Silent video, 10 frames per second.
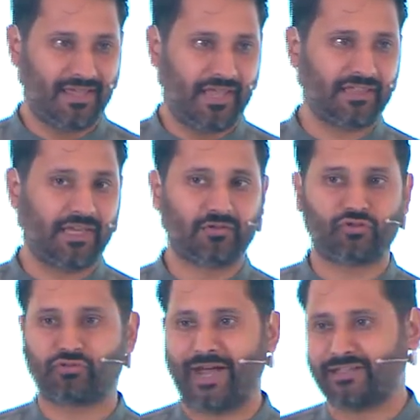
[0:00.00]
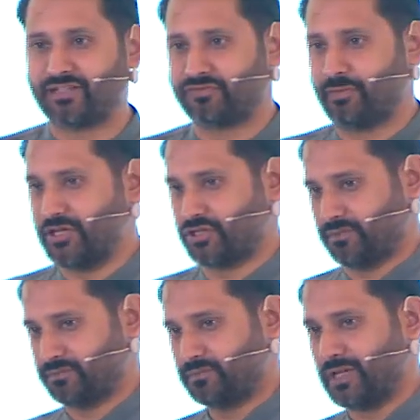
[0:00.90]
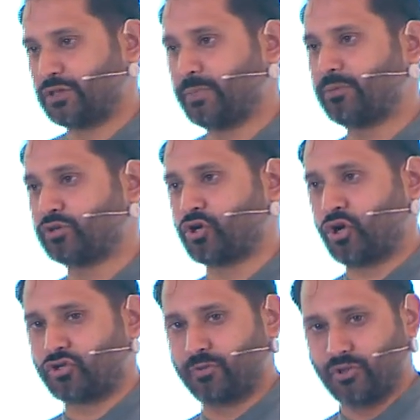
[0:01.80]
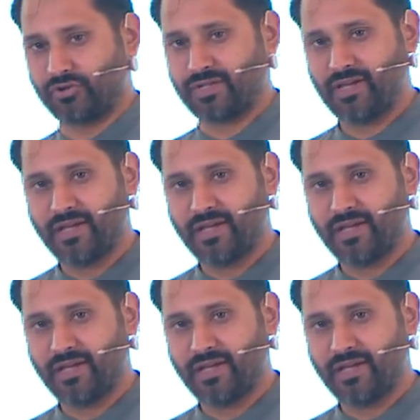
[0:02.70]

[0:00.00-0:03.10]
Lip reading: and then to write information and to be able to contribute.